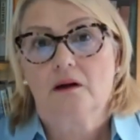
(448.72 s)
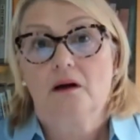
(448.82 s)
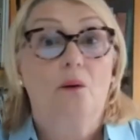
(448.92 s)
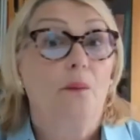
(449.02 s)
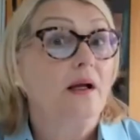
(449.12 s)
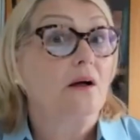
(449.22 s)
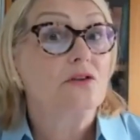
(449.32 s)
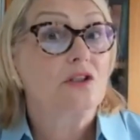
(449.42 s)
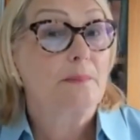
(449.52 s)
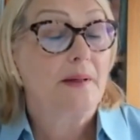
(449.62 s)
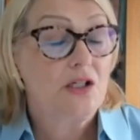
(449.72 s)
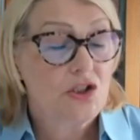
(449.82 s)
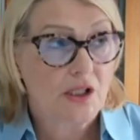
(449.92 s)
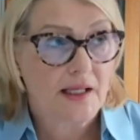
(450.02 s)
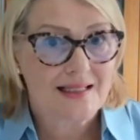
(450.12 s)
And when
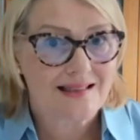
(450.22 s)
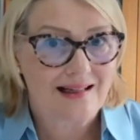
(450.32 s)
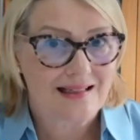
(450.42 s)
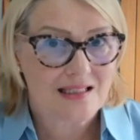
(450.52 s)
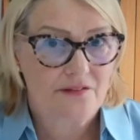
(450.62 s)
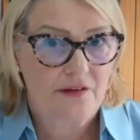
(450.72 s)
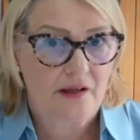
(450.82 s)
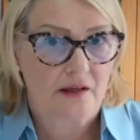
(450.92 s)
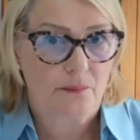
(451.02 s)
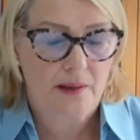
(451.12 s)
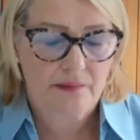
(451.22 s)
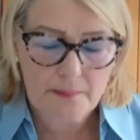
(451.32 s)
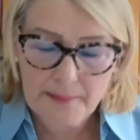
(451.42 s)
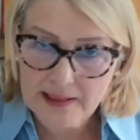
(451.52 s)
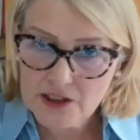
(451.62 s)
constipation gets that severe, where
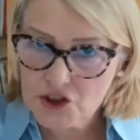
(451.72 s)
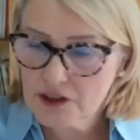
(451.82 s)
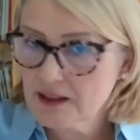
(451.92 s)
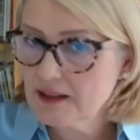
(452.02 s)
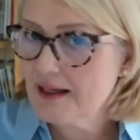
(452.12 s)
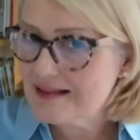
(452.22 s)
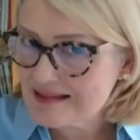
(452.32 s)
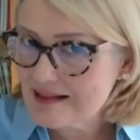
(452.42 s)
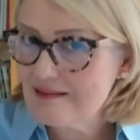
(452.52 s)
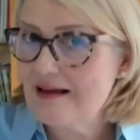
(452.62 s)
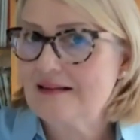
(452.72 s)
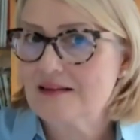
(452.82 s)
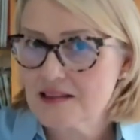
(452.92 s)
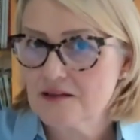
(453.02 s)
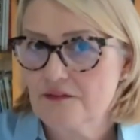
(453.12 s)
impaction gets that
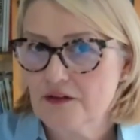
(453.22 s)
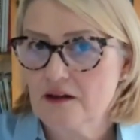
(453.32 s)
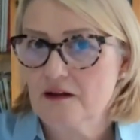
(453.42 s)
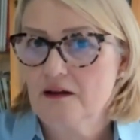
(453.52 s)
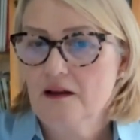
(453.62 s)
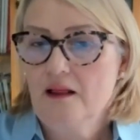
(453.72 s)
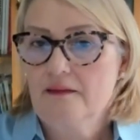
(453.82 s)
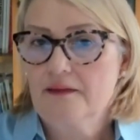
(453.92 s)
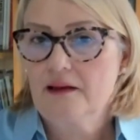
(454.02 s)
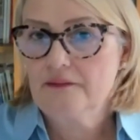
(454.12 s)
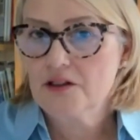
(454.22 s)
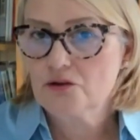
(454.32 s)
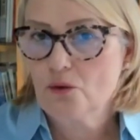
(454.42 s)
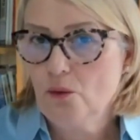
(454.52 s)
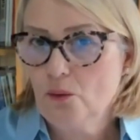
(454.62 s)
severe, there is
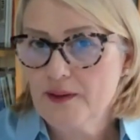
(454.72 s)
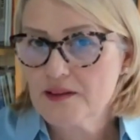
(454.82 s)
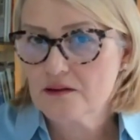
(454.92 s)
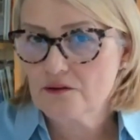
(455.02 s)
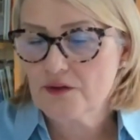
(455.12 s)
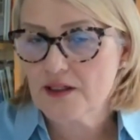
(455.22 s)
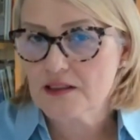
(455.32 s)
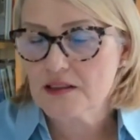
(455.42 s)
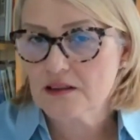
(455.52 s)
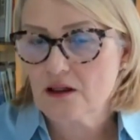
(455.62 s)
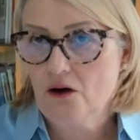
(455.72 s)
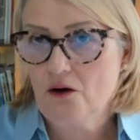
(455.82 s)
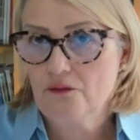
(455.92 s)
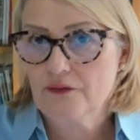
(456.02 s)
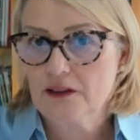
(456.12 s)
always the risk
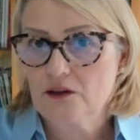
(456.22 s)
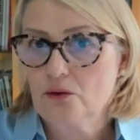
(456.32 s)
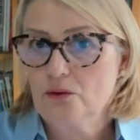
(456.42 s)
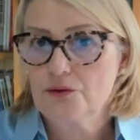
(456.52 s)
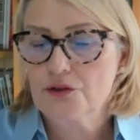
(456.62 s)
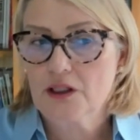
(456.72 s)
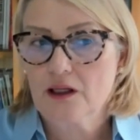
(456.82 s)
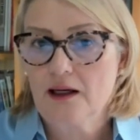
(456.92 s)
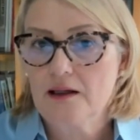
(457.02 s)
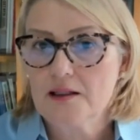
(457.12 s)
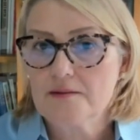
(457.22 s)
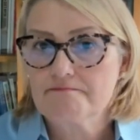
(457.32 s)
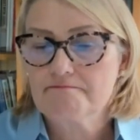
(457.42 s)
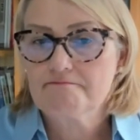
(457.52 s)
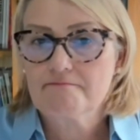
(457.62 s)
of it causing
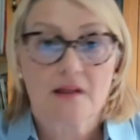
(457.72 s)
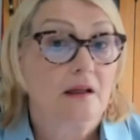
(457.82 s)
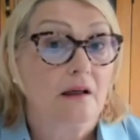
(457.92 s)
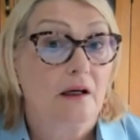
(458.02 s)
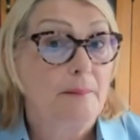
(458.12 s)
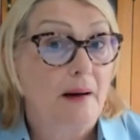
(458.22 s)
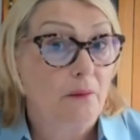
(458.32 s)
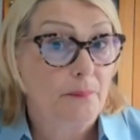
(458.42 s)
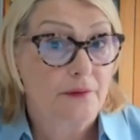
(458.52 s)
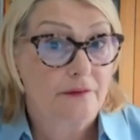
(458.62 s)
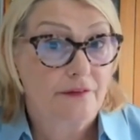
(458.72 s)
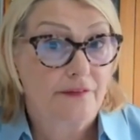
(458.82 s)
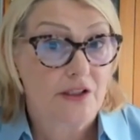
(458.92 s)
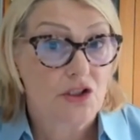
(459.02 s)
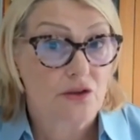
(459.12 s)
a bowel
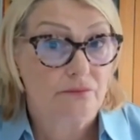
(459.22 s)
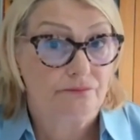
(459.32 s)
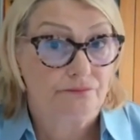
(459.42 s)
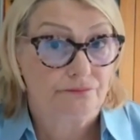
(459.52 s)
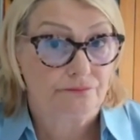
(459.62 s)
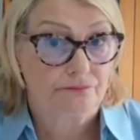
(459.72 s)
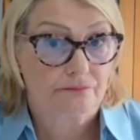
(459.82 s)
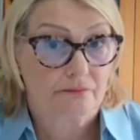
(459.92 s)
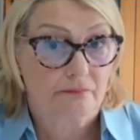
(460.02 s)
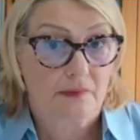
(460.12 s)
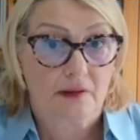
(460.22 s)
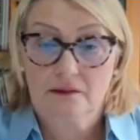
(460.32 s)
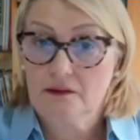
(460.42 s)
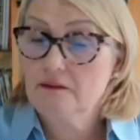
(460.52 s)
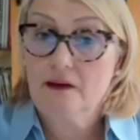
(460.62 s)
perforation.
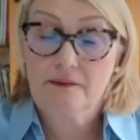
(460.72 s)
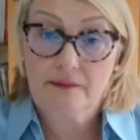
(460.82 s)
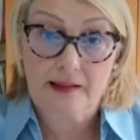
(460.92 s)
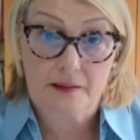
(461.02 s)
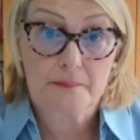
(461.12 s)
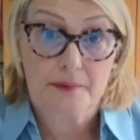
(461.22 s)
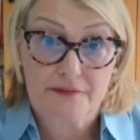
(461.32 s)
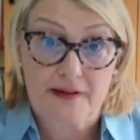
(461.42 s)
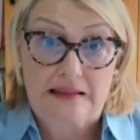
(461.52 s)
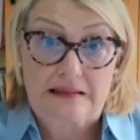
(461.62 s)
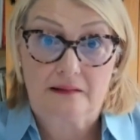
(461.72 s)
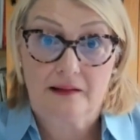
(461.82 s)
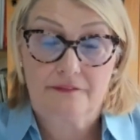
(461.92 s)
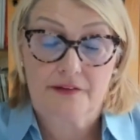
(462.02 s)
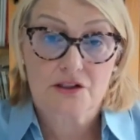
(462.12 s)
And that can be fatal
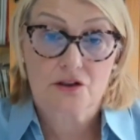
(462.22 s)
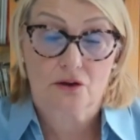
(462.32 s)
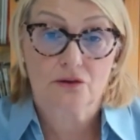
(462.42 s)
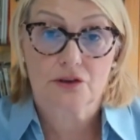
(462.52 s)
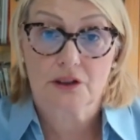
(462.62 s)
if it's not,